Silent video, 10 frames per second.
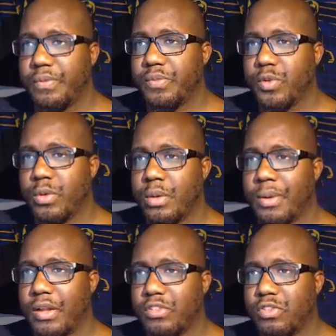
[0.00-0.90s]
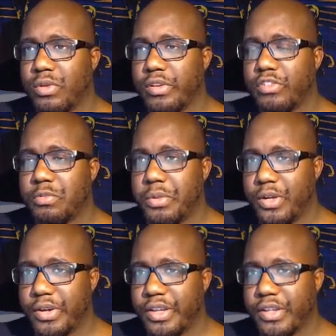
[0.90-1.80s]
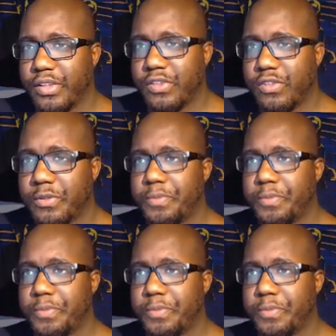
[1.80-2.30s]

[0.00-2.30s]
We're about to experience